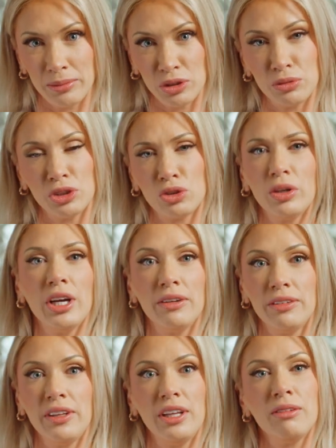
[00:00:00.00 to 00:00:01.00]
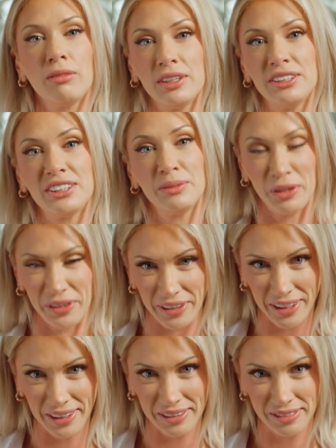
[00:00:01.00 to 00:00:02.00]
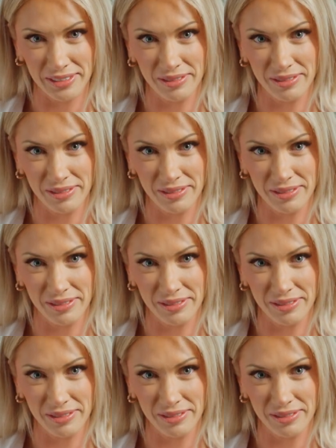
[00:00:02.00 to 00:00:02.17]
to ensure everything runs smoothly.